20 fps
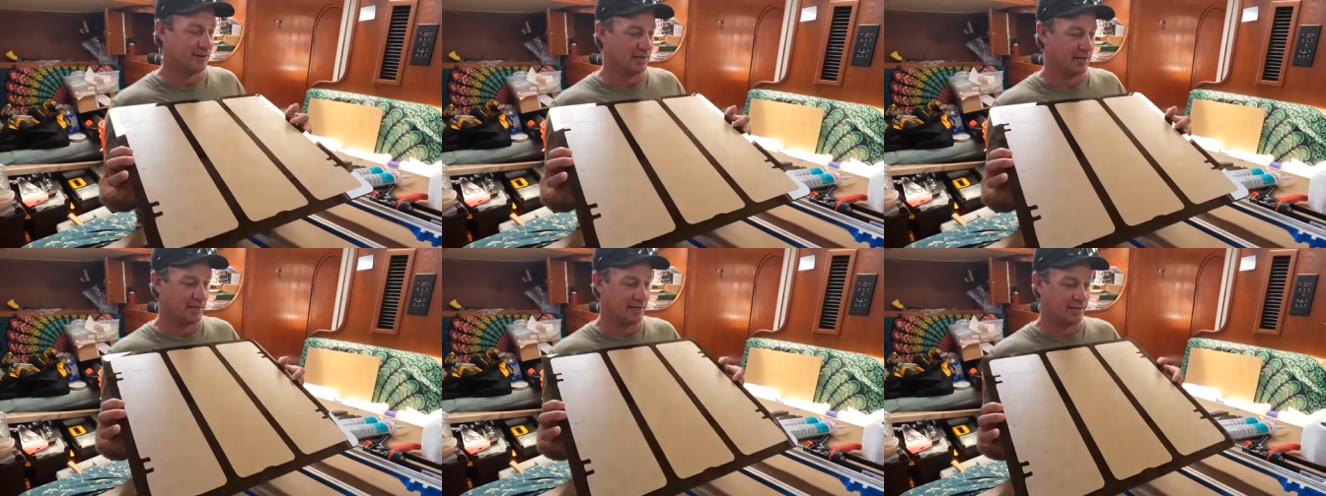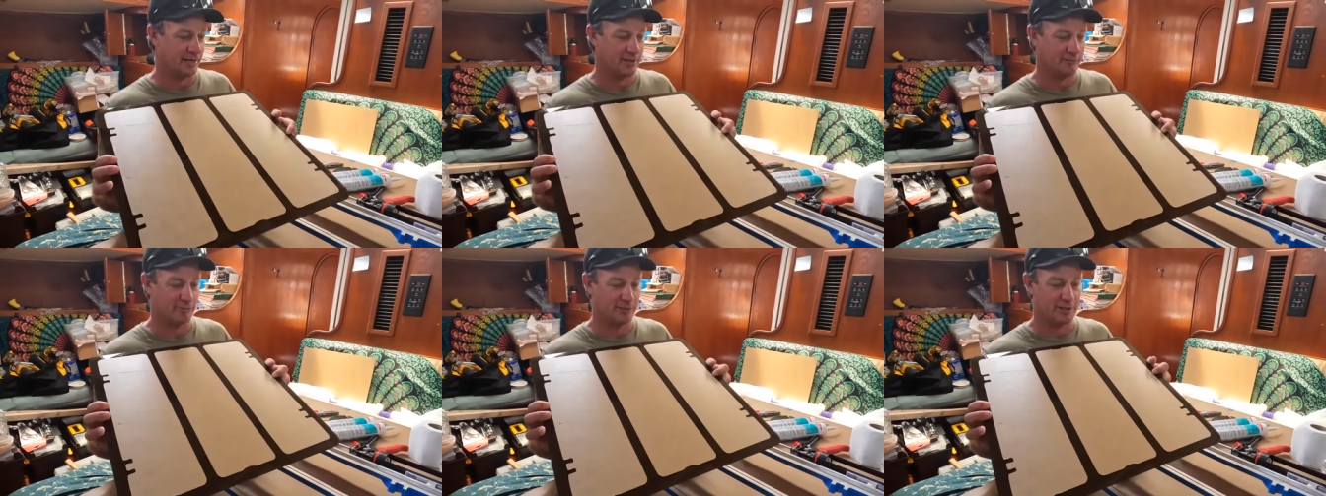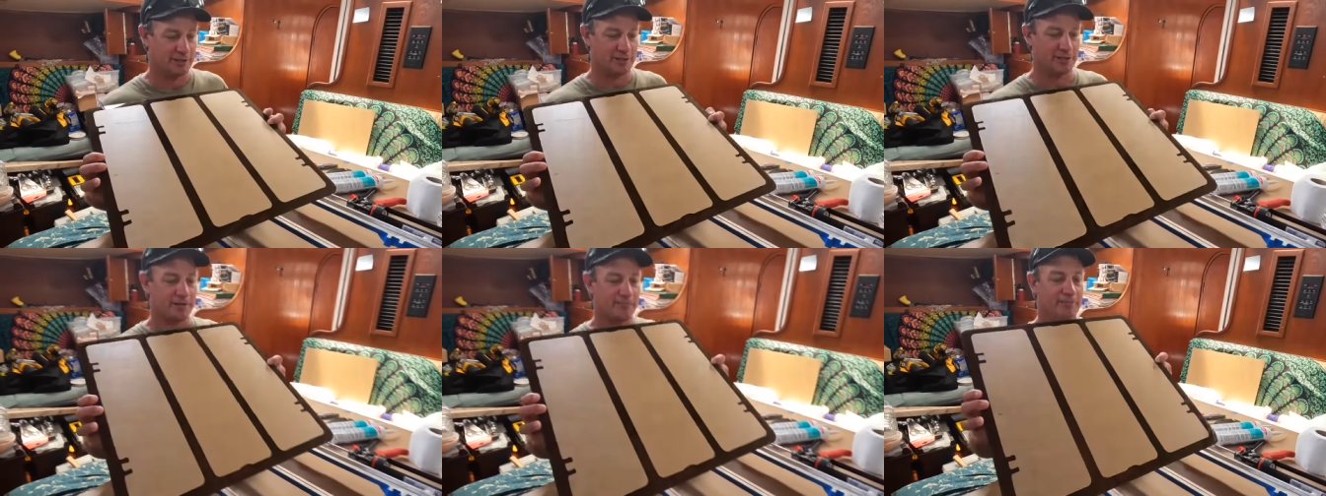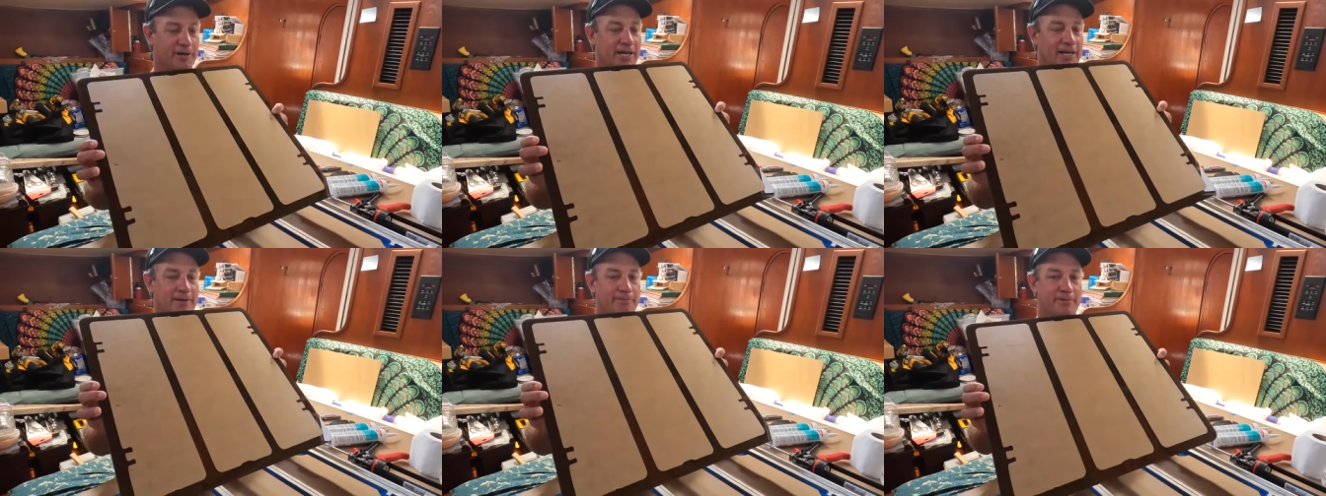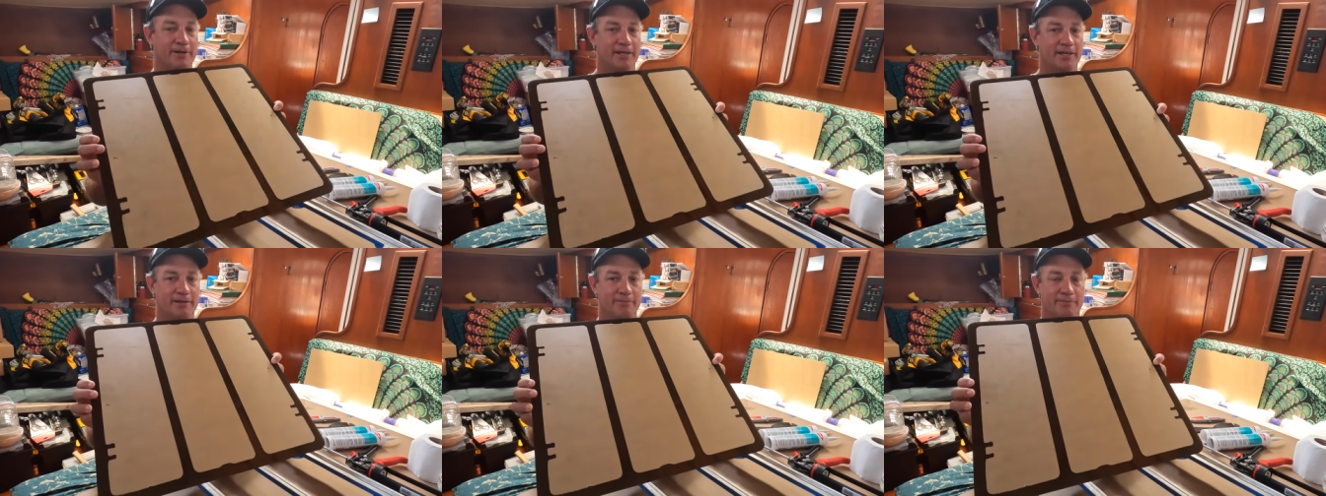uh, which is the
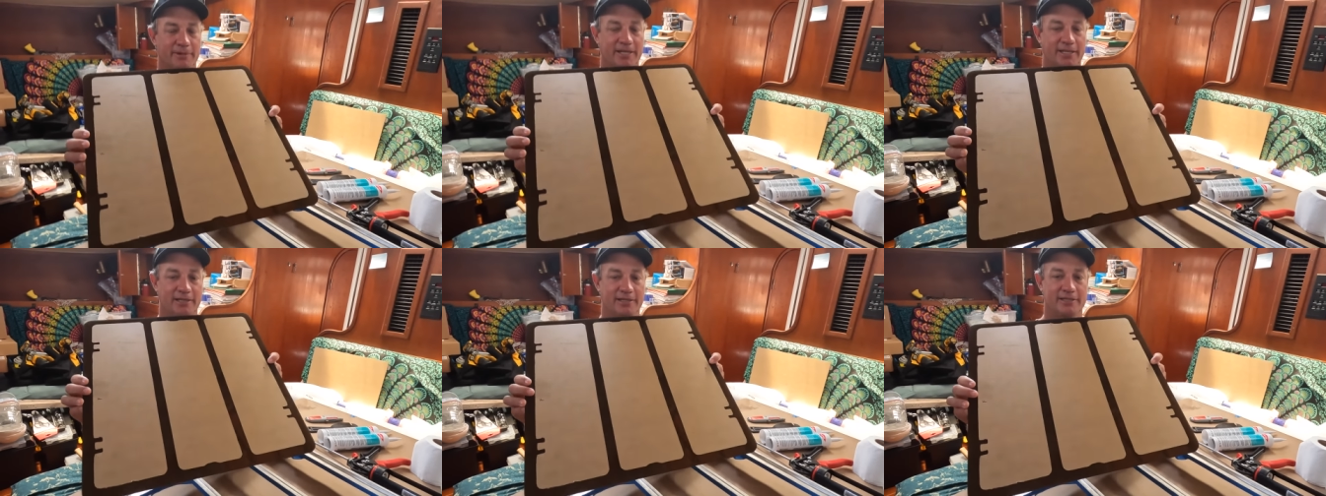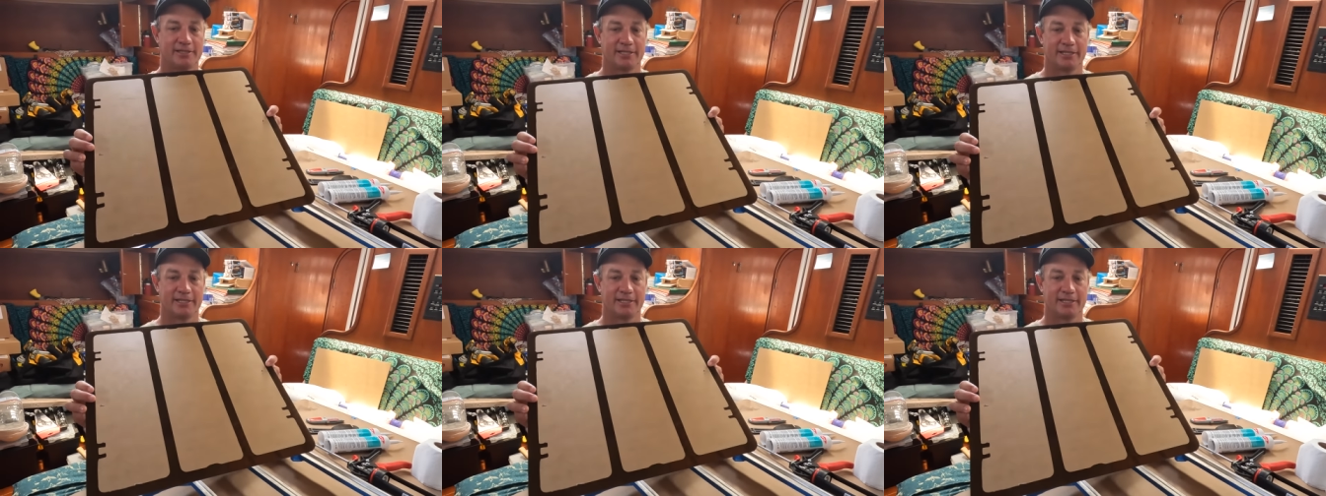paper, makes